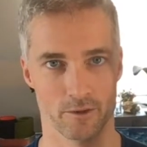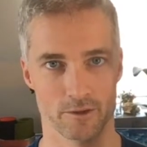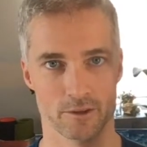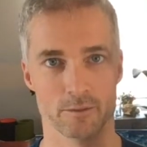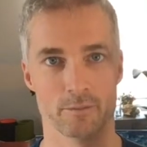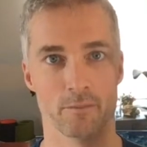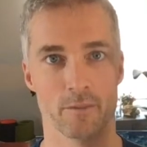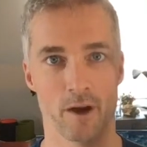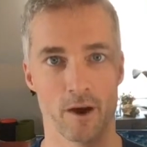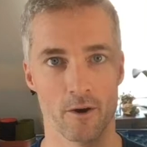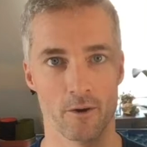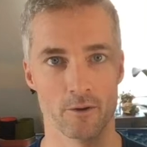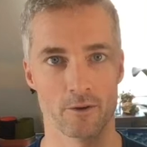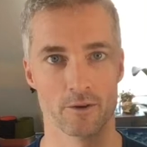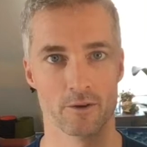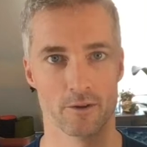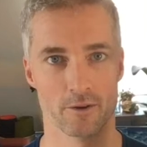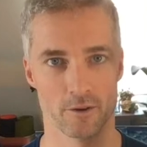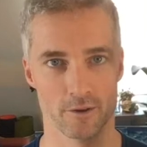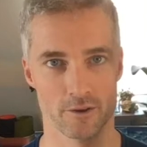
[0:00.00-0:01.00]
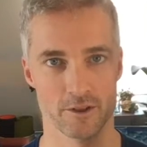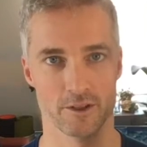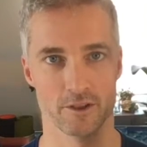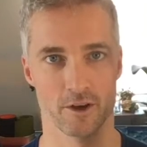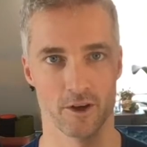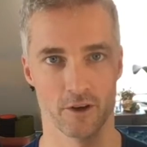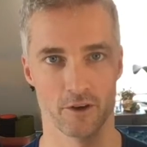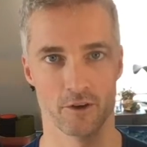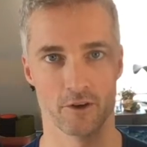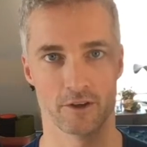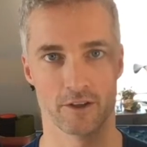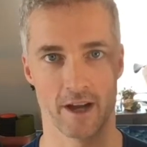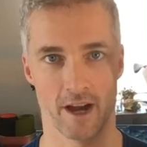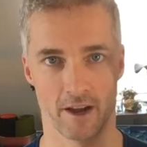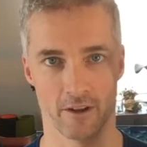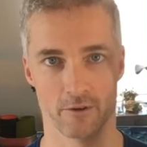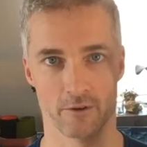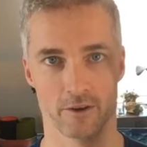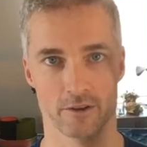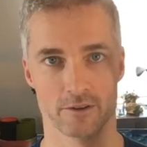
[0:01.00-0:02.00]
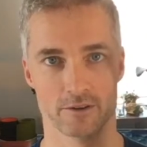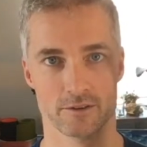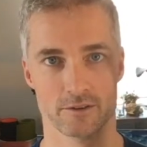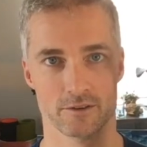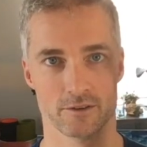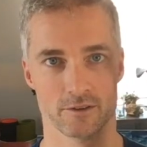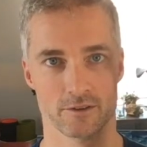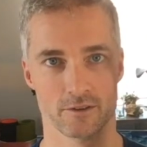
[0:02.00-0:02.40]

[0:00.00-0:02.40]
It's about 1,300 calories.